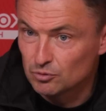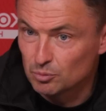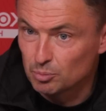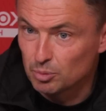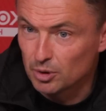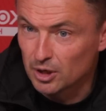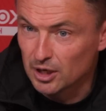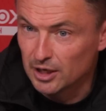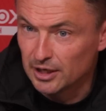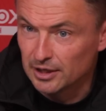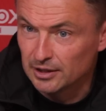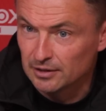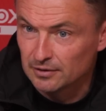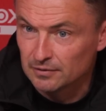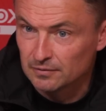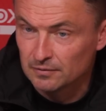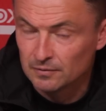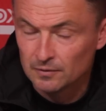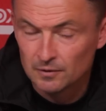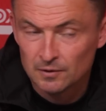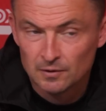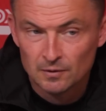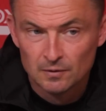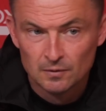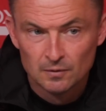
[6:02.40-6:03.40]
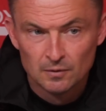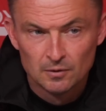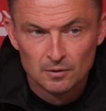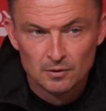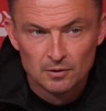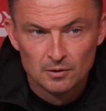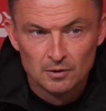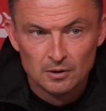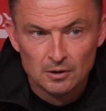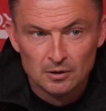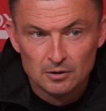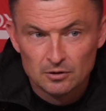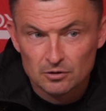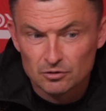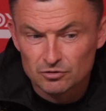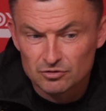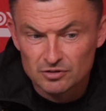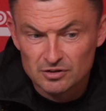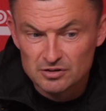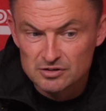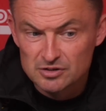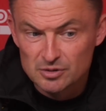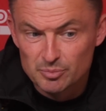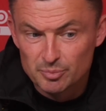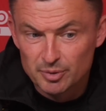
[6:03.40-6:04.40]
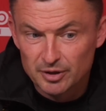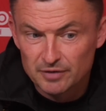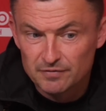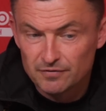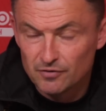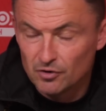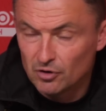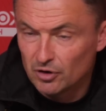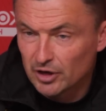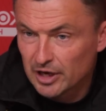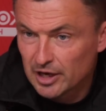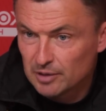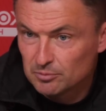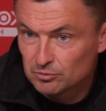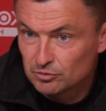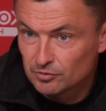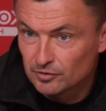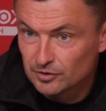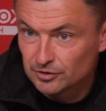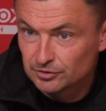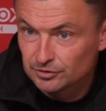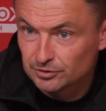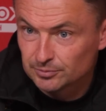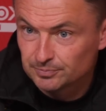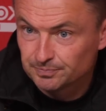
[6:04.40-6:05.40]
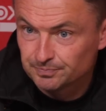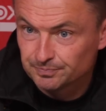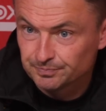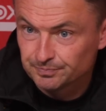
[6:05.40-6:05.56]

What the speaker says: to play, and because these are big four games for us.